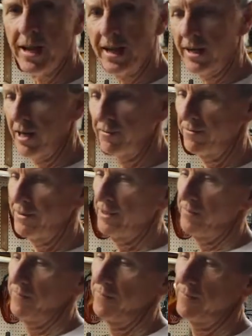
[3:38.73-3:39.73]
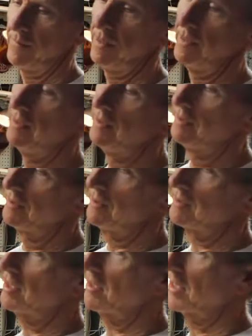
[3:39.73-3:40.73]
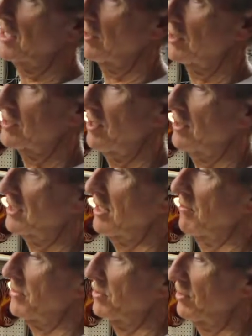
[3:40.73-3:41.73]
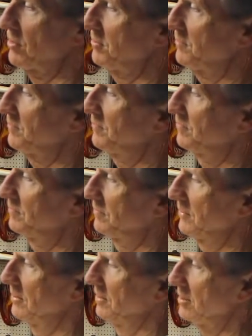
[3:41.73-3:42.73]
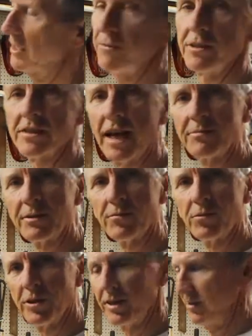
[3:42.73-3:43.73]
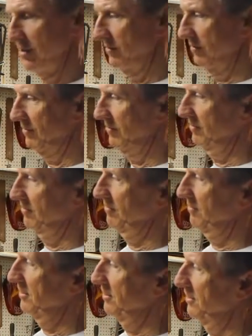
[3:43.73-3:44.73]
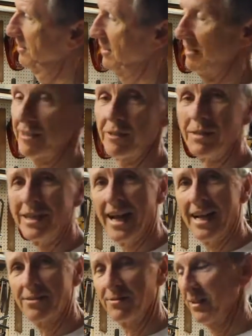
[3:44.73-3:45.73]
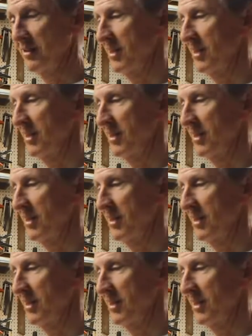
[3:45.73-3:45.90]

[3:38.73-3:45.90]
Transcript: hanging off of it. You can see the colors start to come through. Different types of wood. That's going to be nice when it's